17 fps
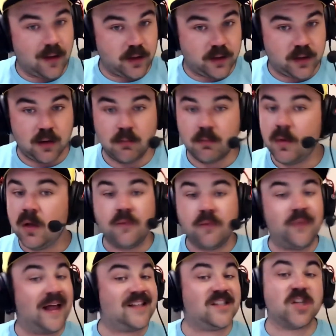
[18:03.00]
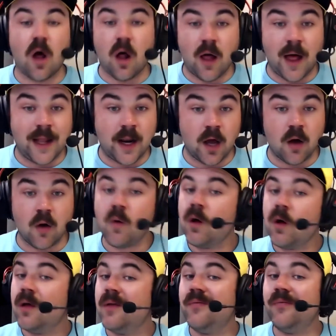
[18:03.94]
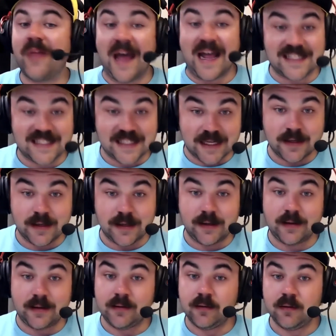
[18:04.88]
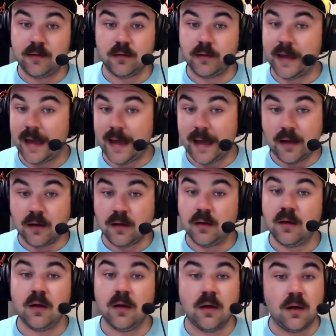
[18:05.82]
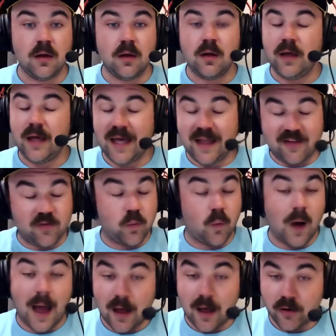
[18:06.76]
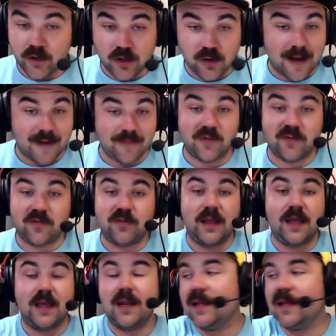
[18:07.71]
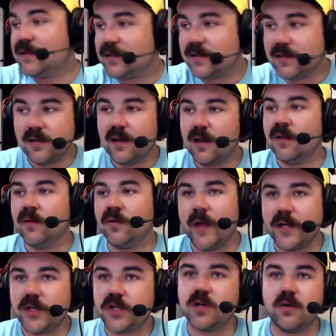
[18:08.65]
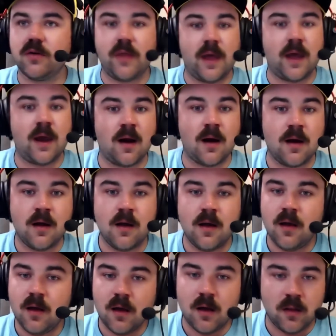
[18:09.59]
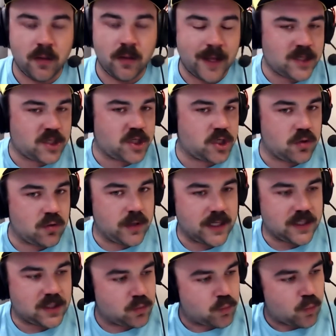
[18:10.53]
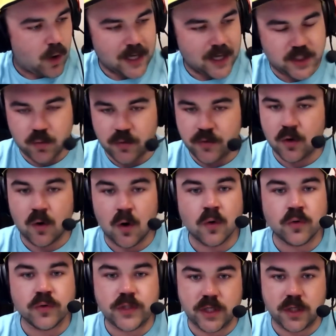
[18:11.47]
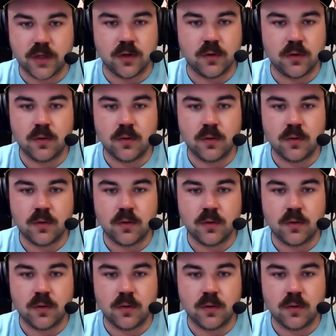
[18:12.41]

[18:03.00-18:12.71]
them. That's all I know. That's Indy. Okay? It's wild. You have to see it. It's unless you're there, unless you get to watch it with your own two